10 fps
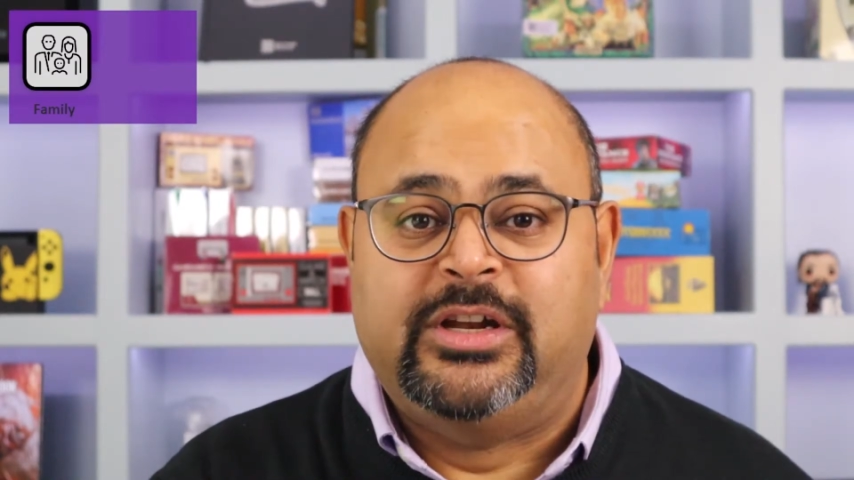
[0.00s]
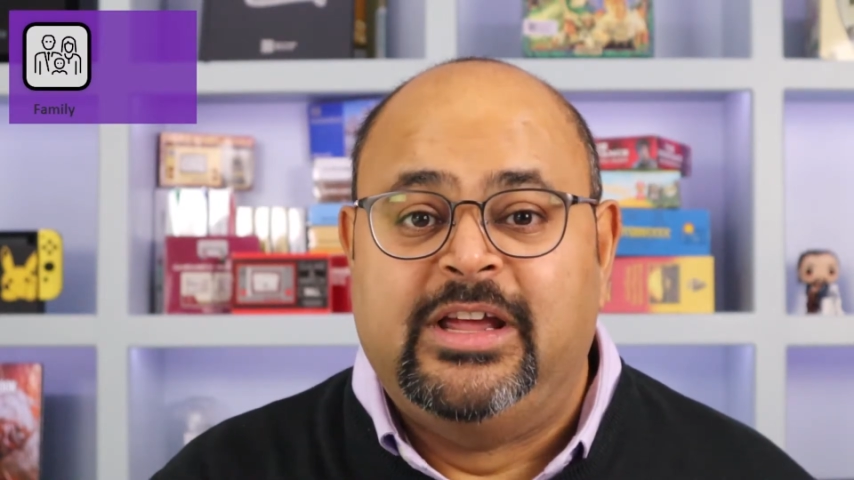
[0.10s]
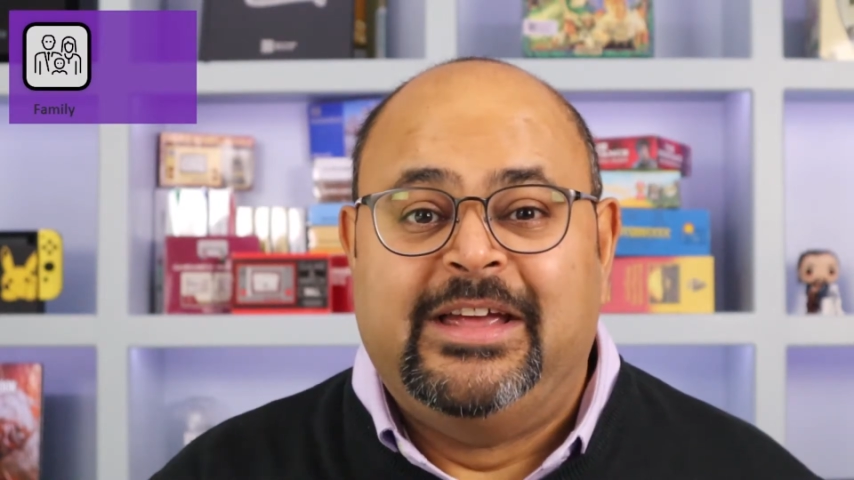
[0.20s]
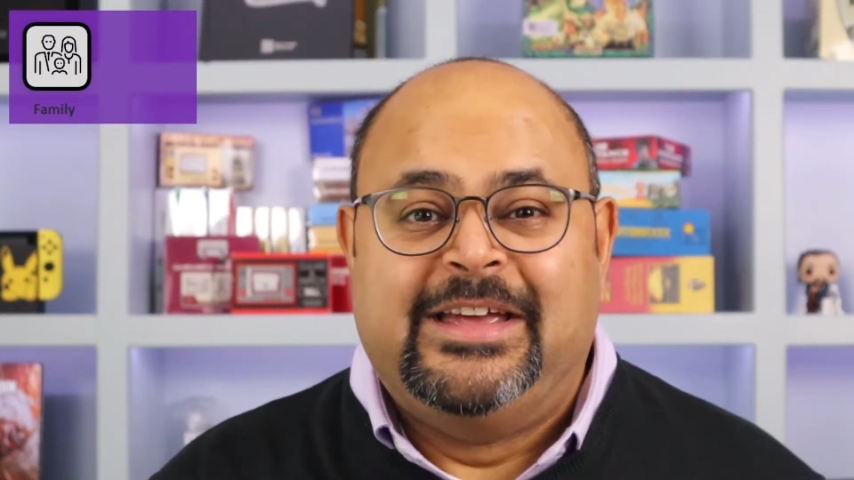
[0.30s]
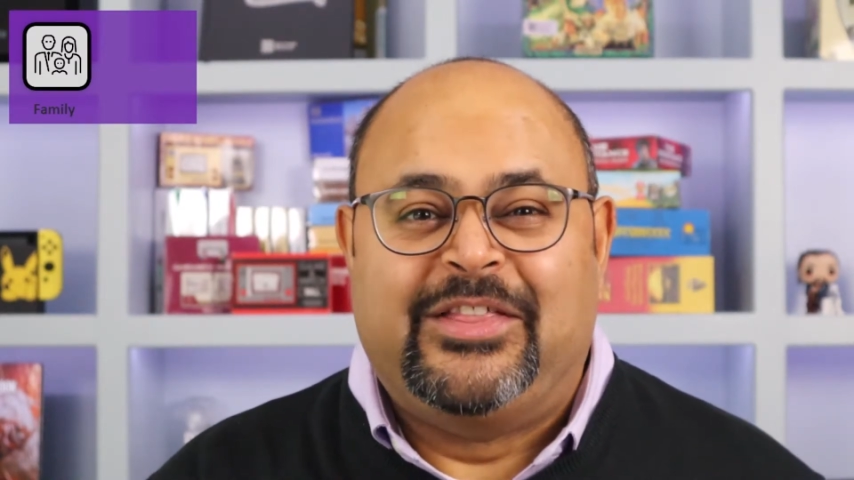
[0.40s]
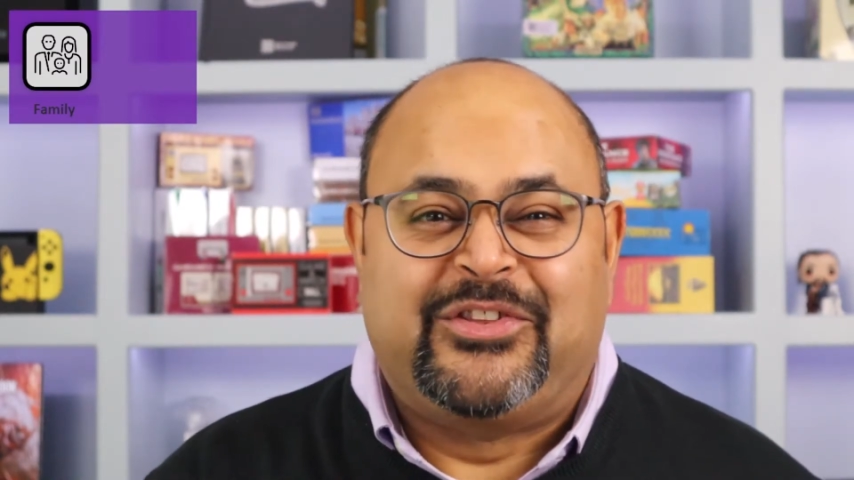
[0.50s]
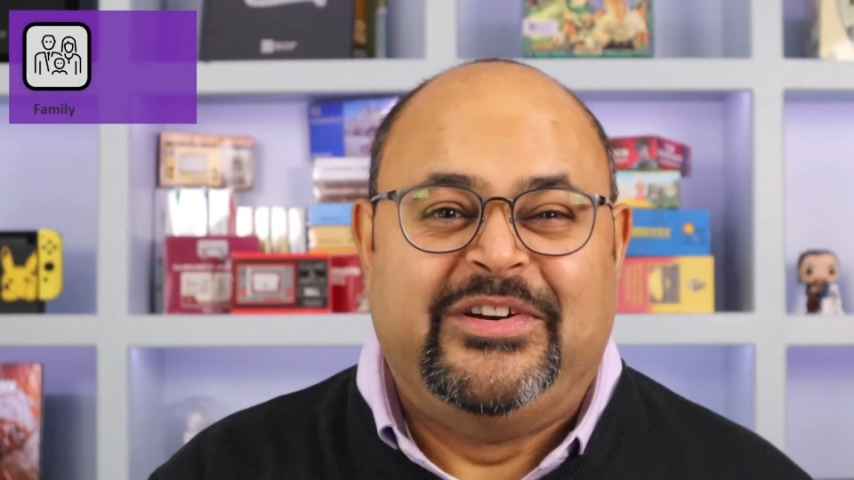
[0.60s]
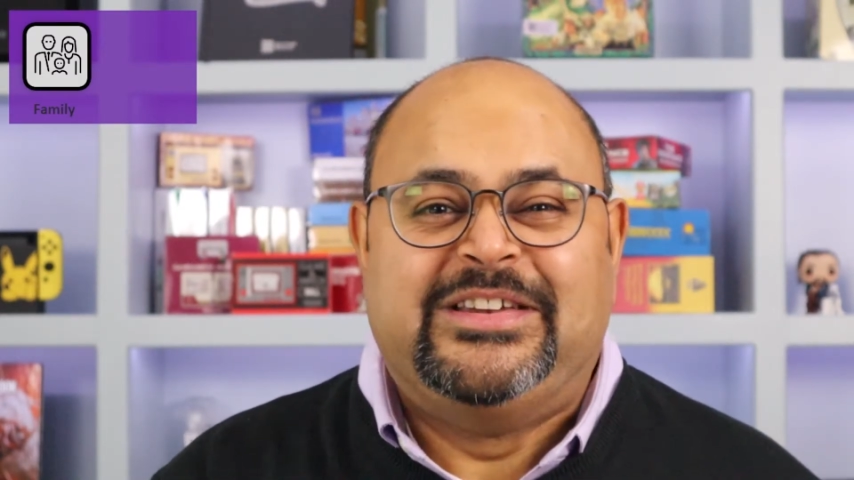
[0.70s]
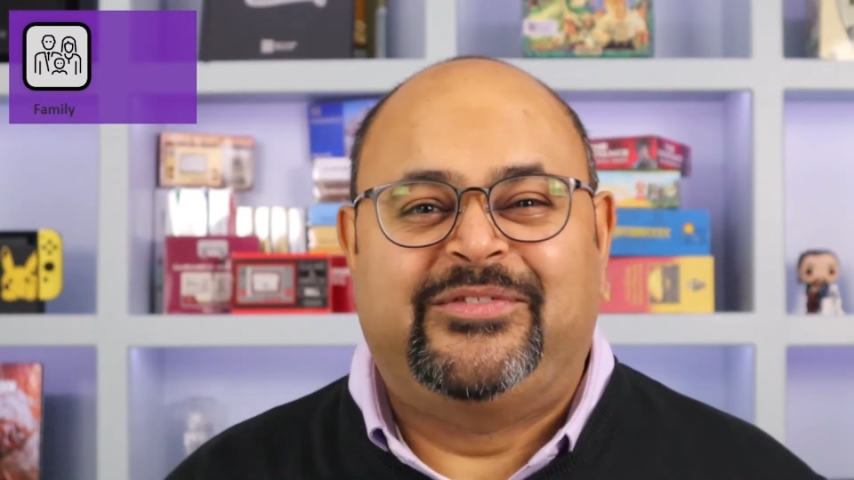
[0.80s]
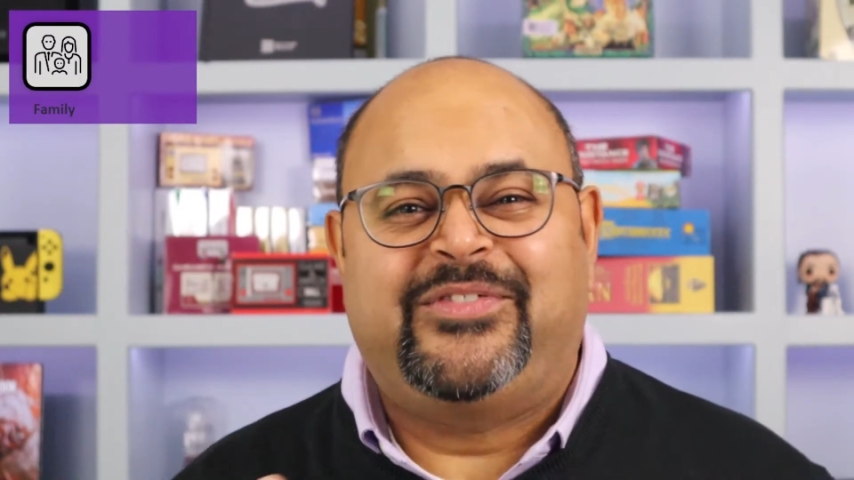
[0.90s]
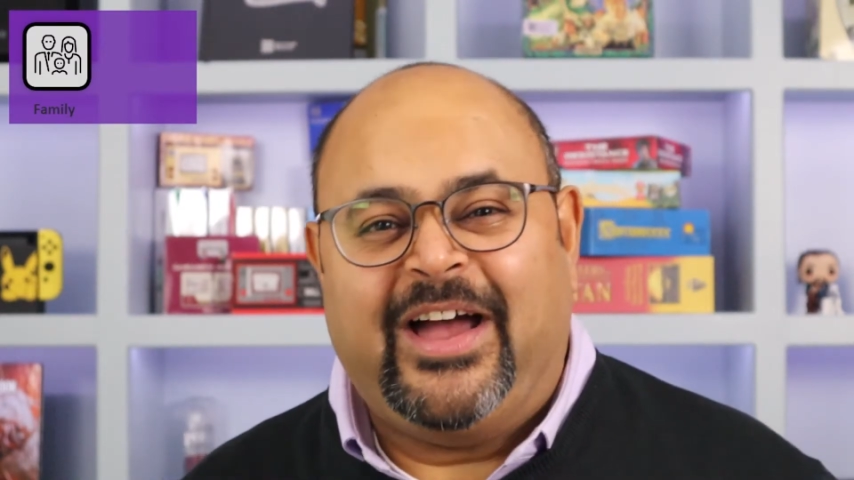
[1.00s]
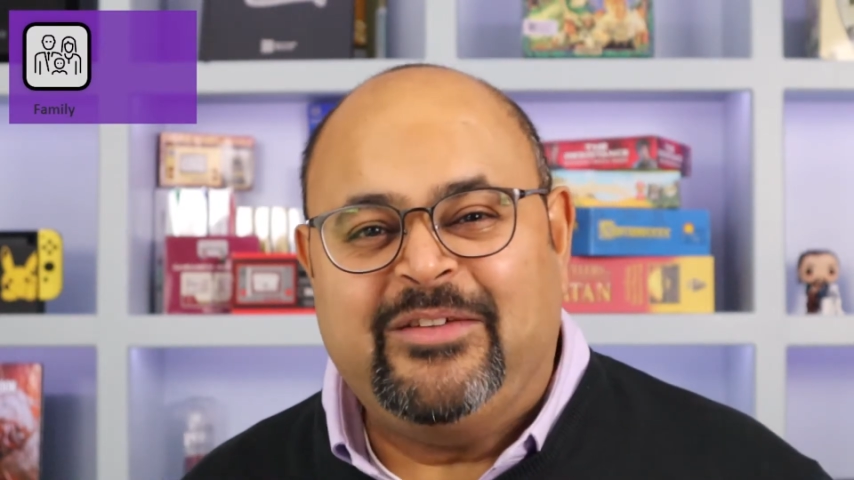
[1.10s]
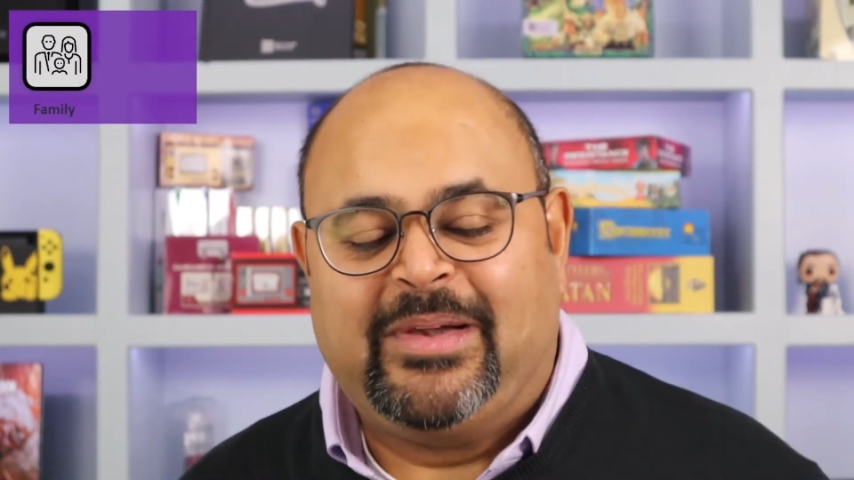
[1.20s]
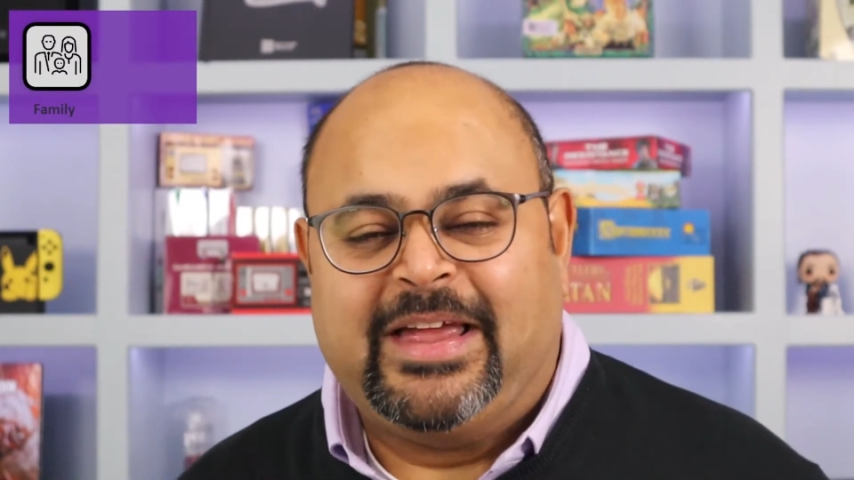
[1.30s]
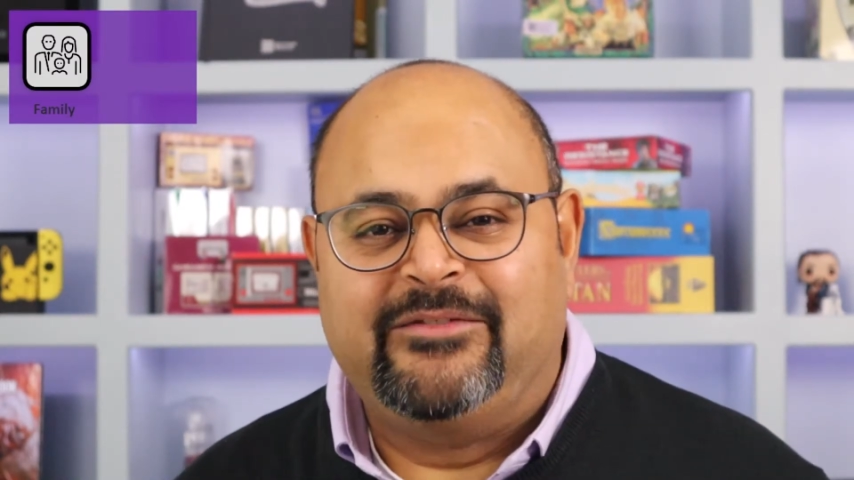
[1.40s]
a 3 to
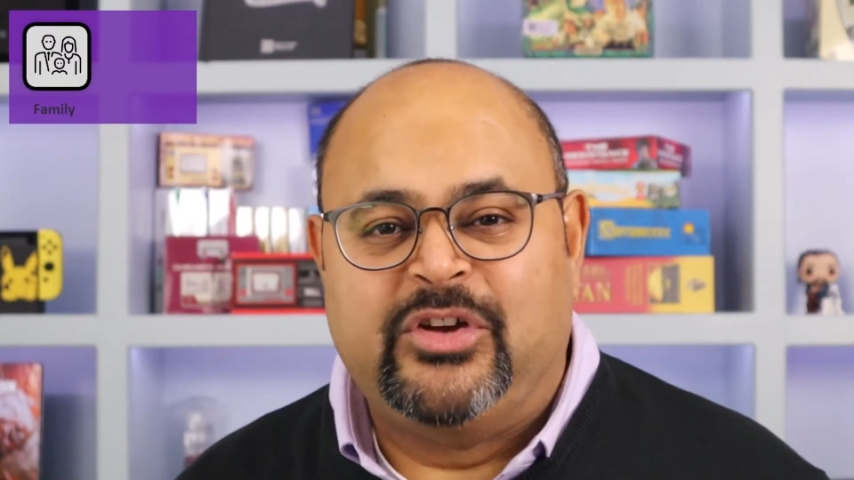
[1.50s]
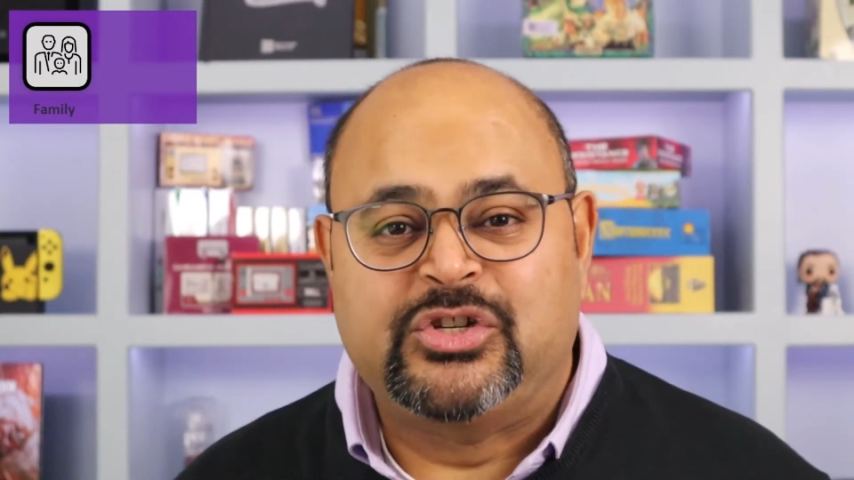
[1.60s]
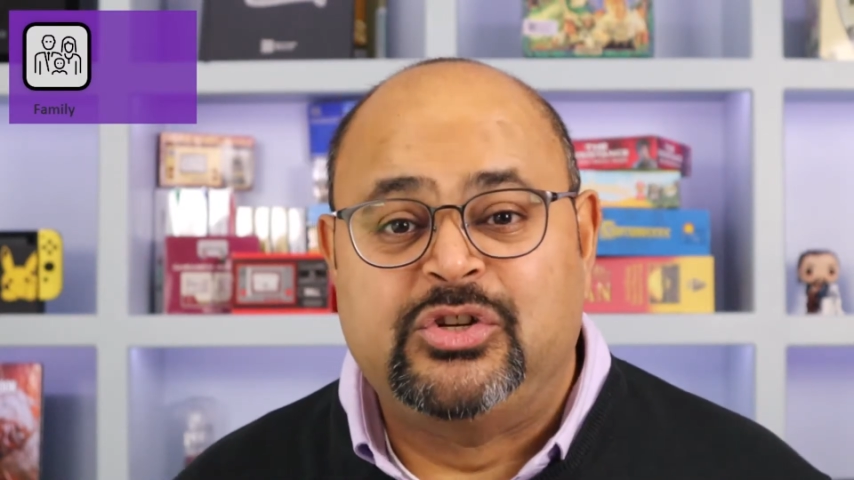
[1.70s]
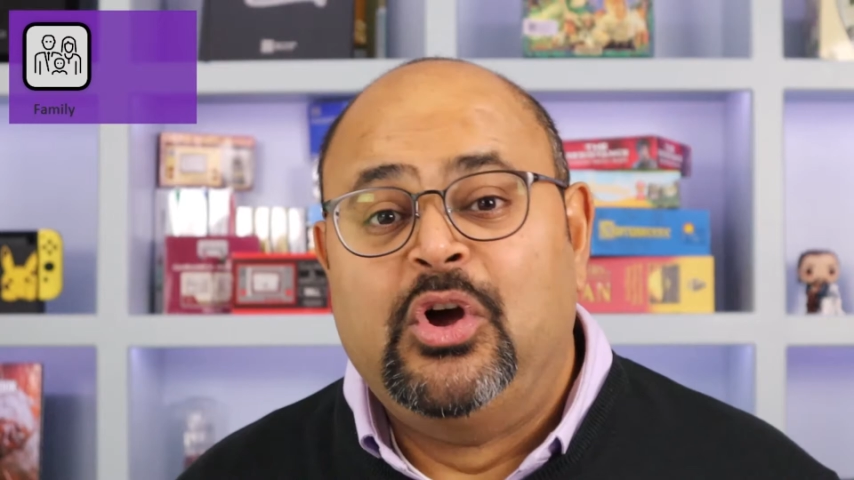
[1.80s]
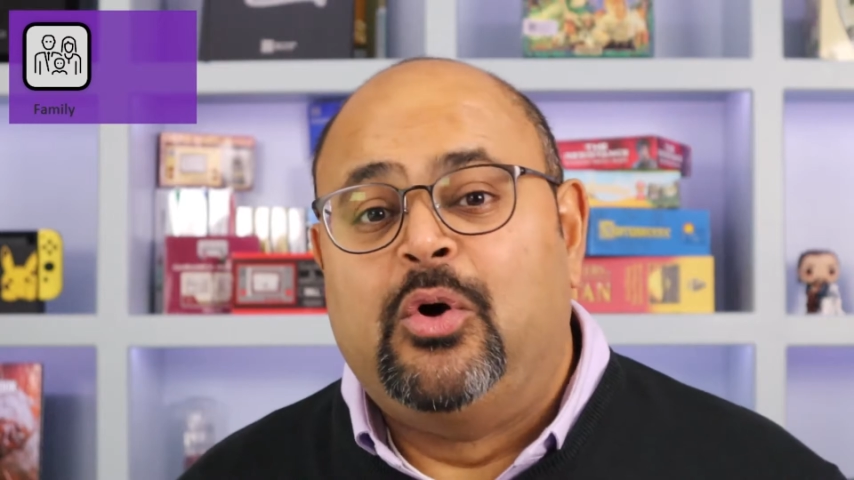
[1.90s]
5-player version,